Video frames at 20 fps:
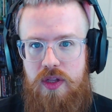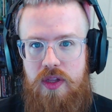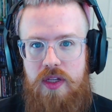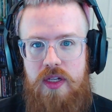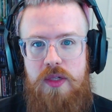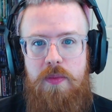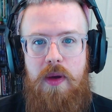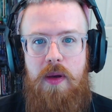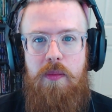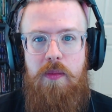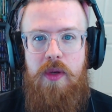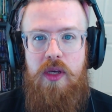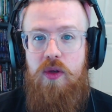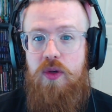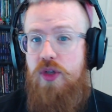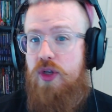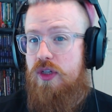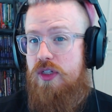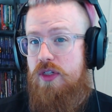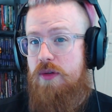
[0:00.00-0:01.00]
This might be you
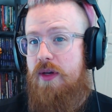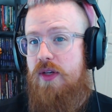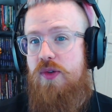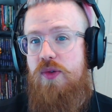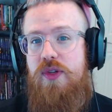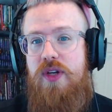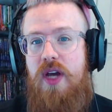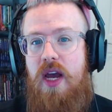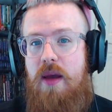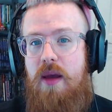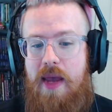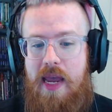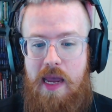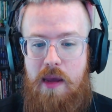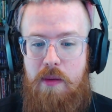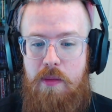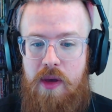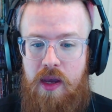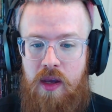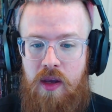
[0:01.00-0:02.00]
took some extra time
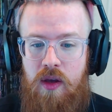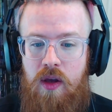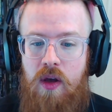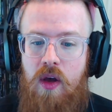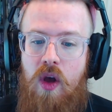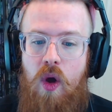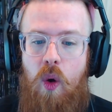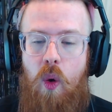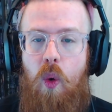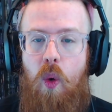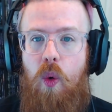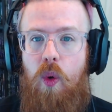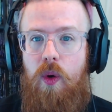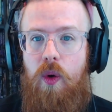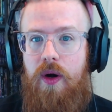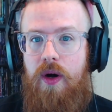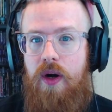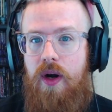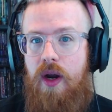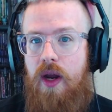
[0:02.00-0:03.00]
aiming,
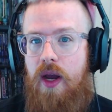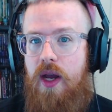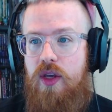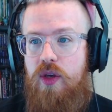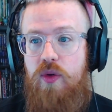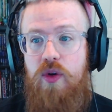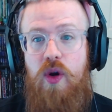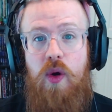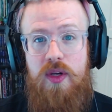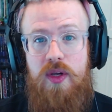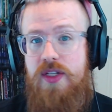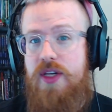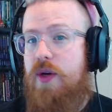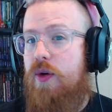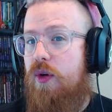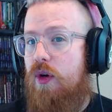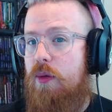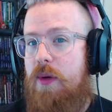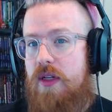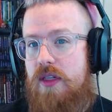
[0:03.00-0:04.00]
or you know a
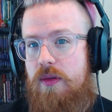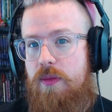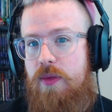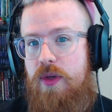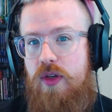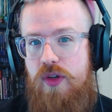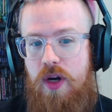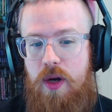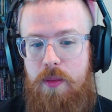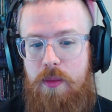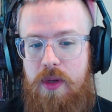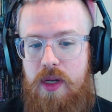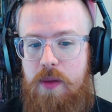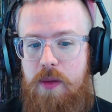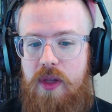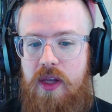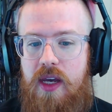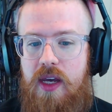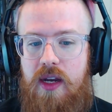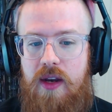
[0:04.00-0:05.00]
secret about something you're trying to
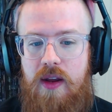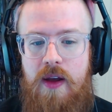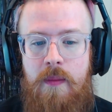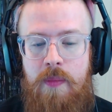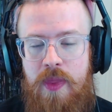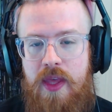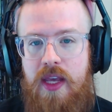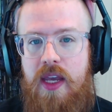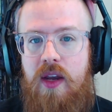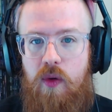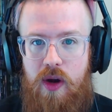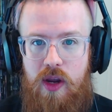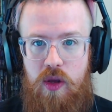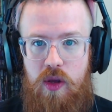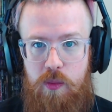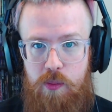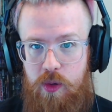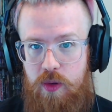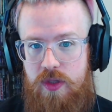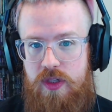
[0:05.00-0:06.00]
manipulate. They can grant you
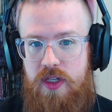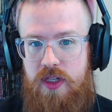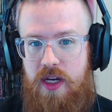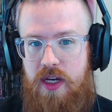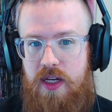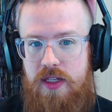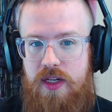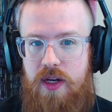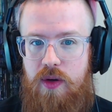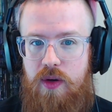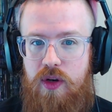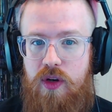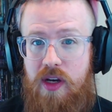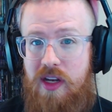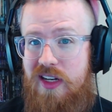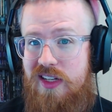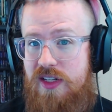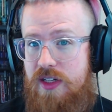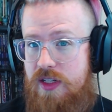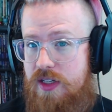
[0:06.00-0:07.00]
boost dice. Now, you're not
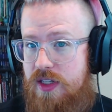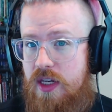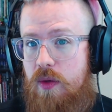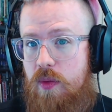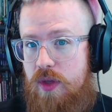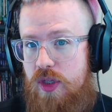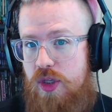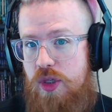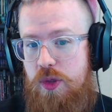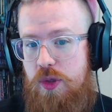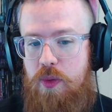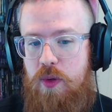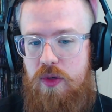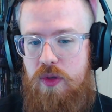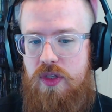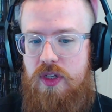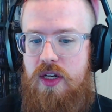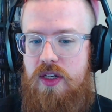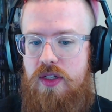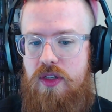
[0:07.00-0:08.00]
going to succeed with just
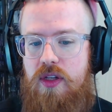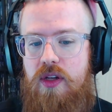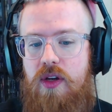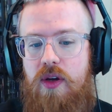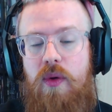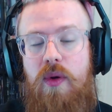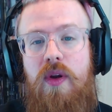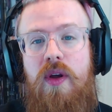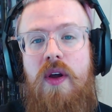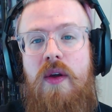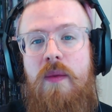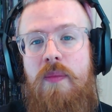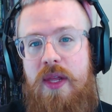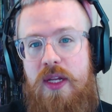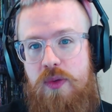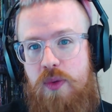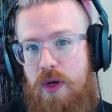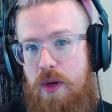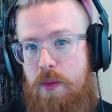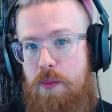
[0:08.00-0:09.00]
boost dice alone.
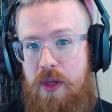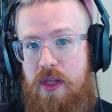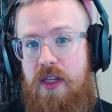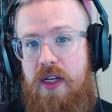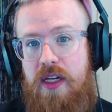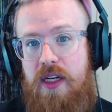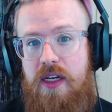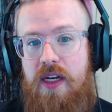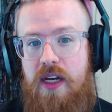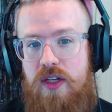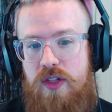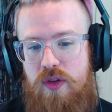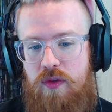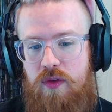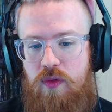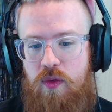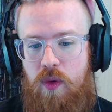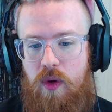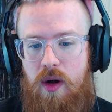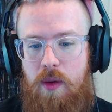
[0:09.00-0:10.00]
That's what ability dice are
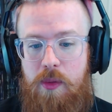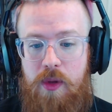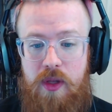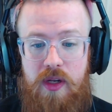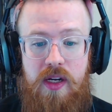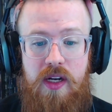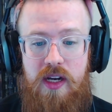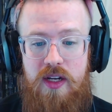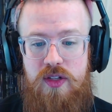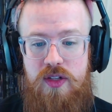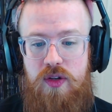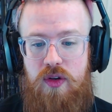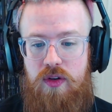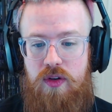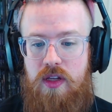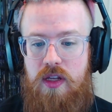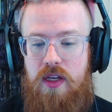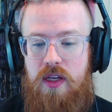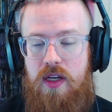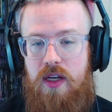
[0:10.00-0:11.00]
for. Ability dice are
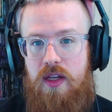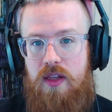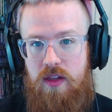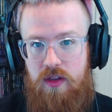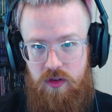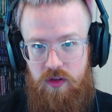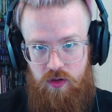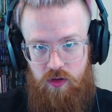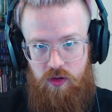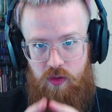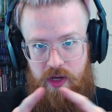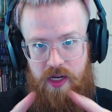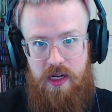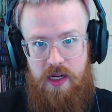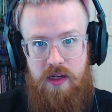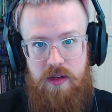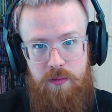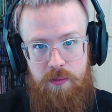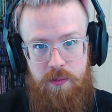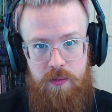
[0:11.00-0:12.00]
the little
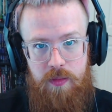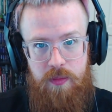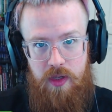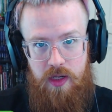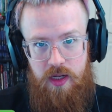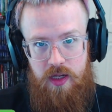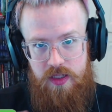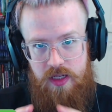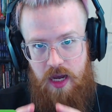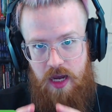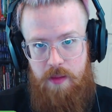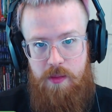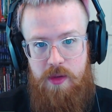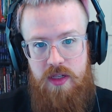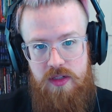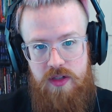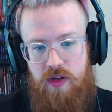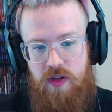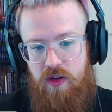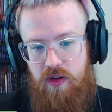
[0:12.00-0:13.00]
green
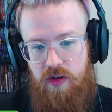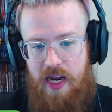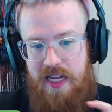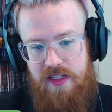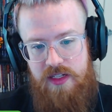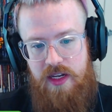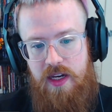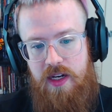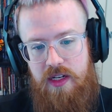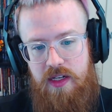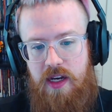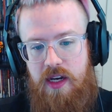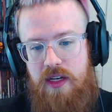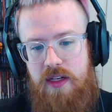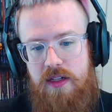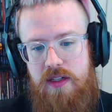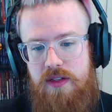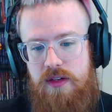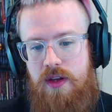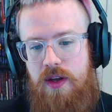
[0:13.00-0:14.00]
diamonds. They're 8-sided
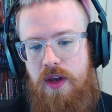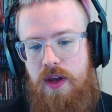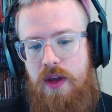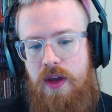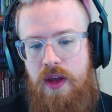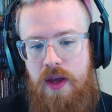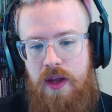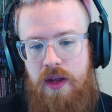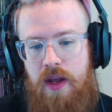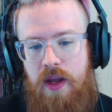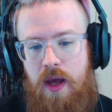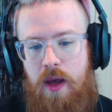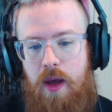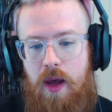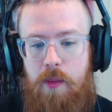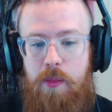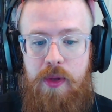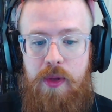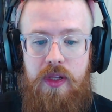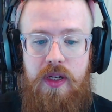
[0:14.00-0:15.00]
dice.
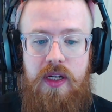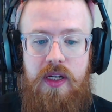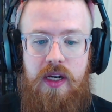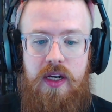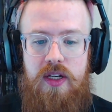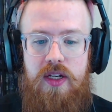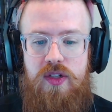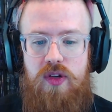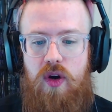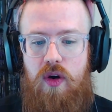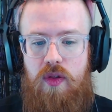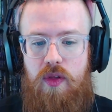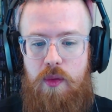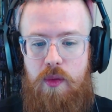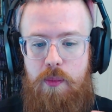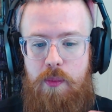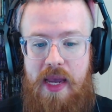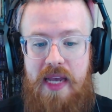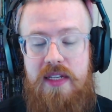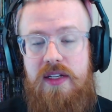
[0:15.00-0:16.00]
Ability dice are the
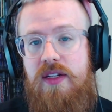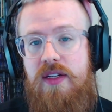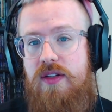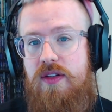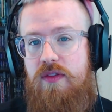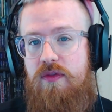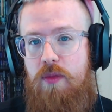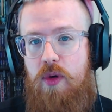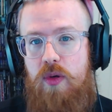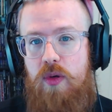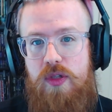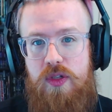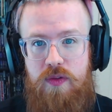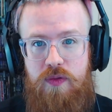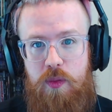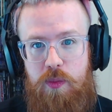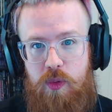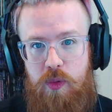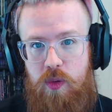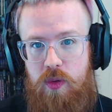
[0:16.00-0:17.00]
basis of most of
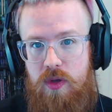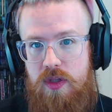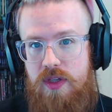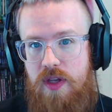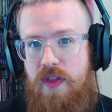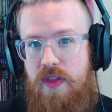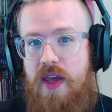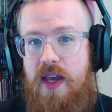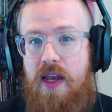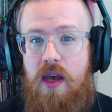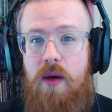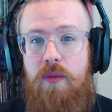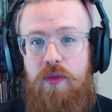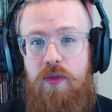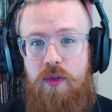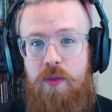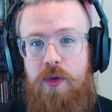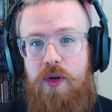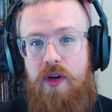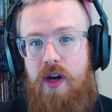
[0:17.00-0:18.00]
your pools, and they come
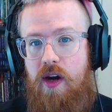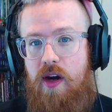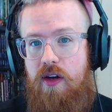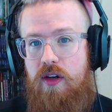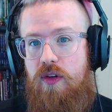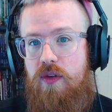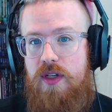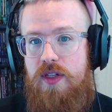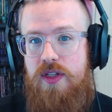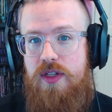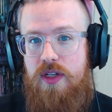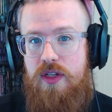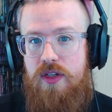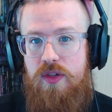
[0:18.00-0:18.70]
from your characteristics.